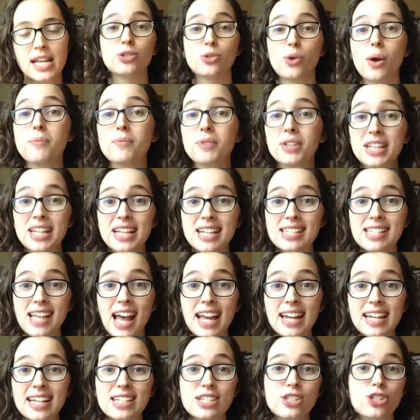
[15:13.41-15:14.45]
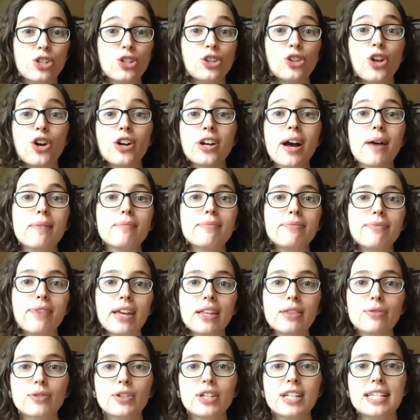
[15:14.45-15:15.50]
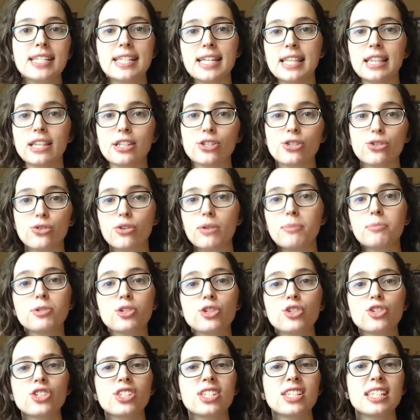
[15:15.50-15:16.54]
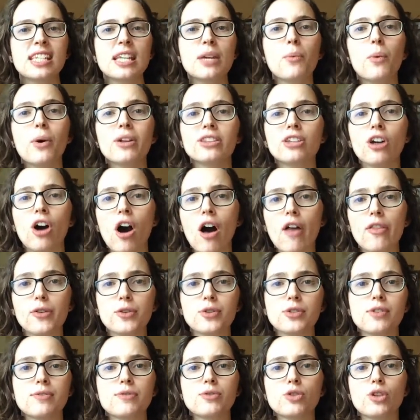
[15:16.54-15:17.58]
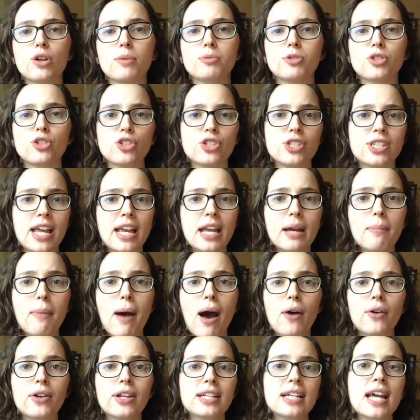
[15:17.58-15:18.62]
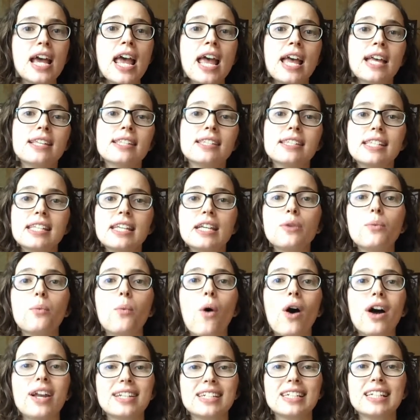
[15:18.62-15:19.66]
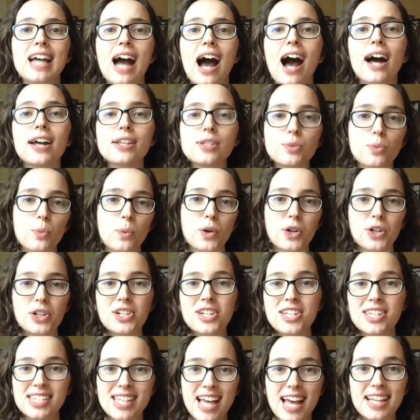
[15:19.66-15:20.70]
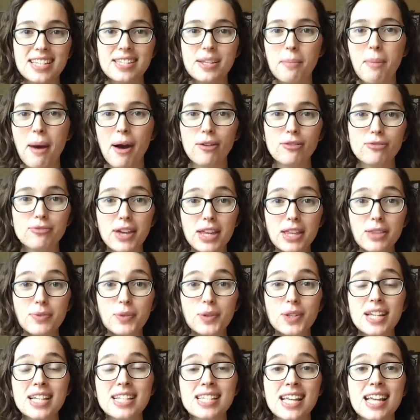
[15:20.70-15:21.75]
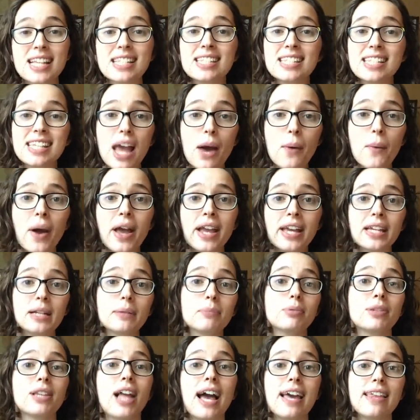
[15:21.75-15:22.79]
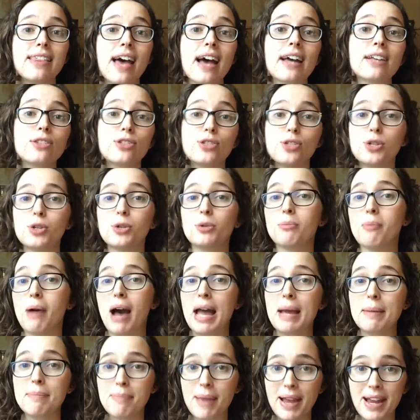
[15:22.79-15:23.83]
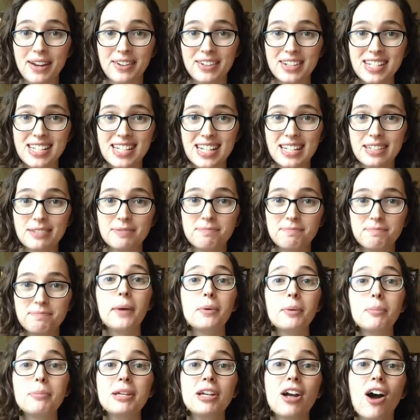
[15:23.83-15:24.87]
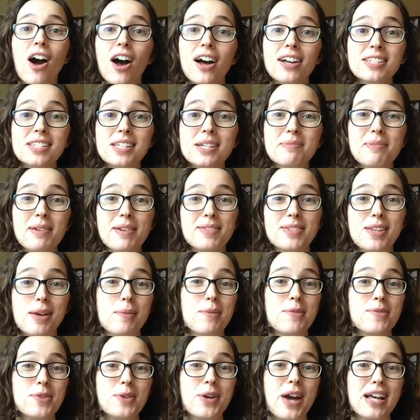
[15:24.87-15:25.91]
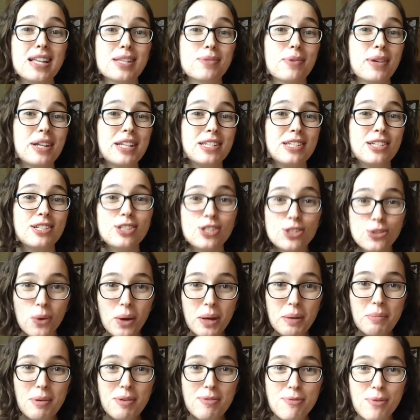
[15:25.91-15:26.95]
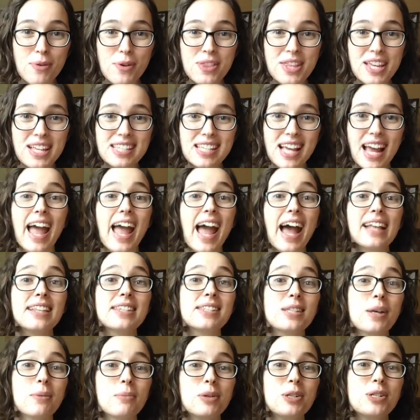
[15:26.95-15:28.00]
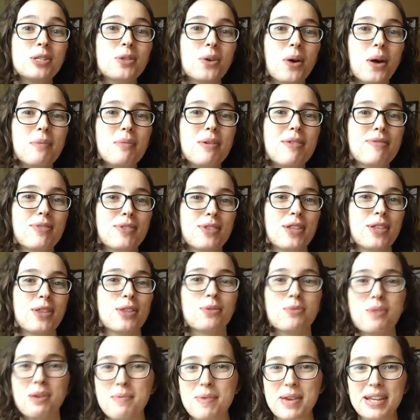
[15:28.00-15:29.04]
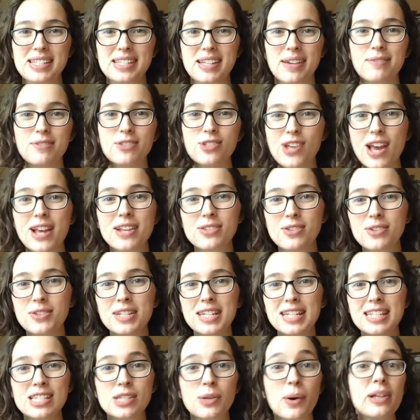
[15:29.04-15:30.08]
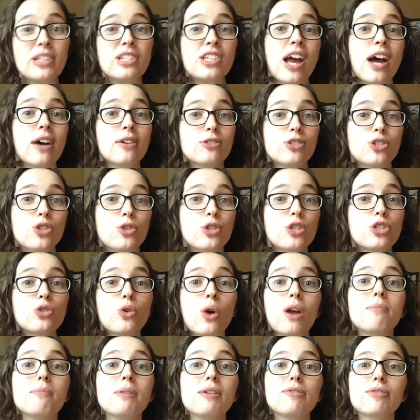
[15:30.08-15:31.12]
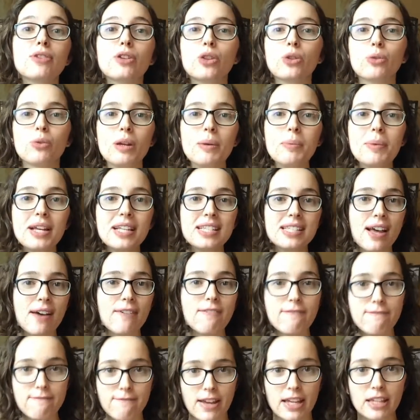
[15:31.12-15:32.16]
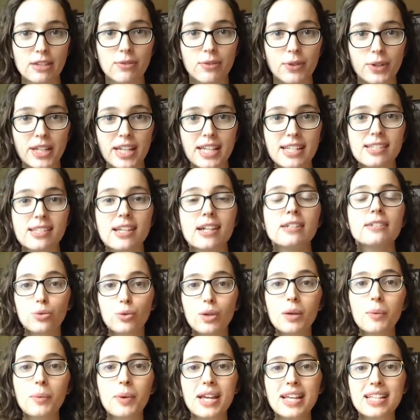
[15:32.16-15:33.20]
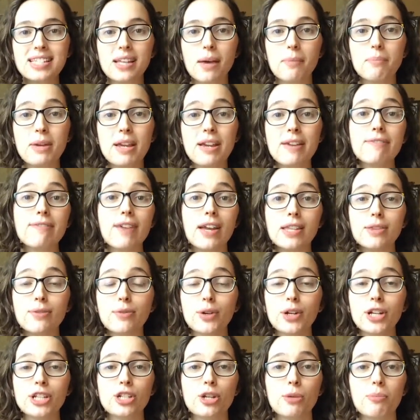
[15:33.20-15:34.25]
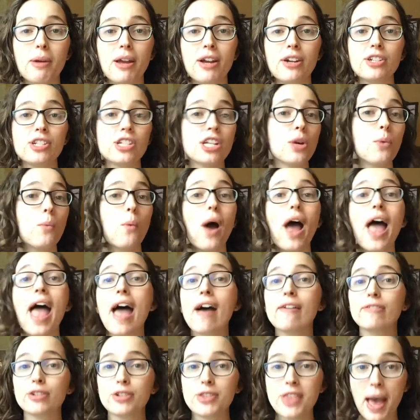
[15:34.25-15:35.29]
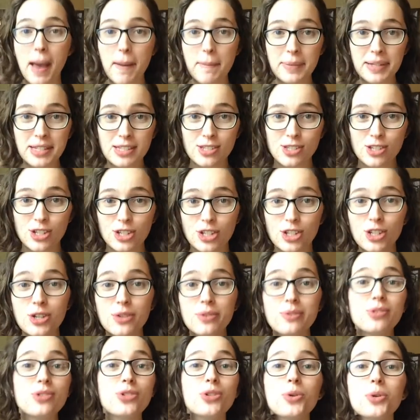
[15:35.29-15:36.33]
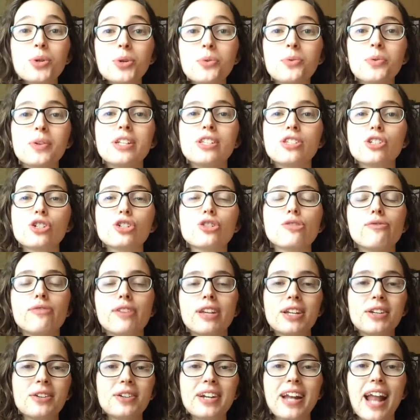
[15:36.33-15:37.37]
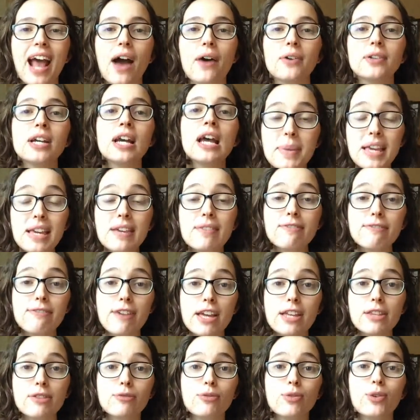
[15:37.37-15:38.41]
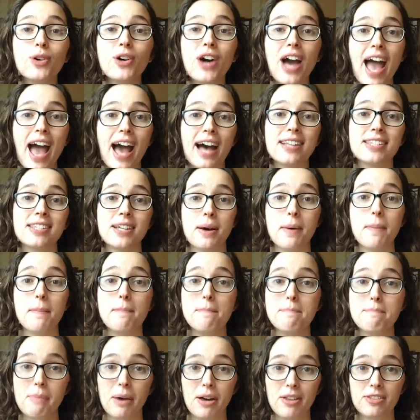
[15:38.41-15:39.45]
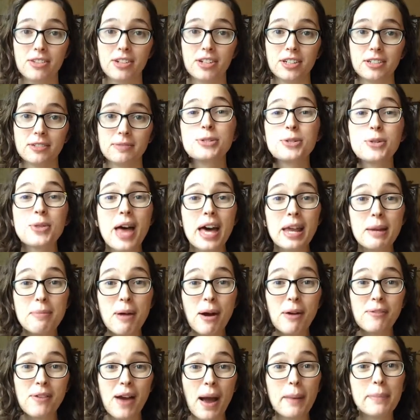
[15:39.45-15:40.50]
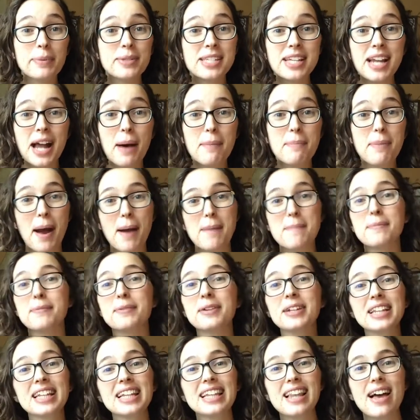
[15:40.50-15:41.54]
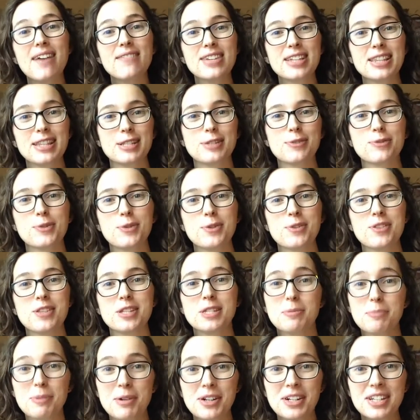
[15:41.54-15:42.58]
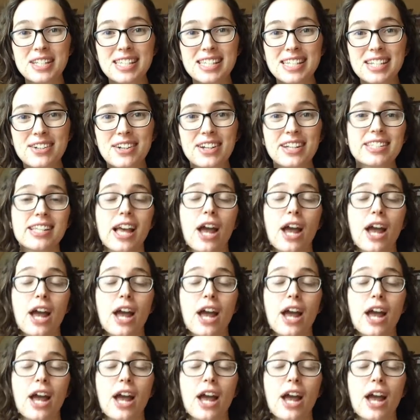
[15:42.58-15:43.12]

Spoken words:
So I'm really excited to look up faithfulness in the scriptures, see what the authors of scripture say about it, see what God's word says about faithfulness, and see how I can apply that to my parenting. It would be awesome if some of you guys wanted to join me for this. I had someone join me for the 3 weeks of gentleness, so I challenge you to join me for 3 weeks of faithfulness. 3 weeks of being faithful in your parenting, whatever that means to you. Do your research, figure it out. Be faithful as a mother. So that about wraps it up. I'm really loving this Fruit of the Spirit series.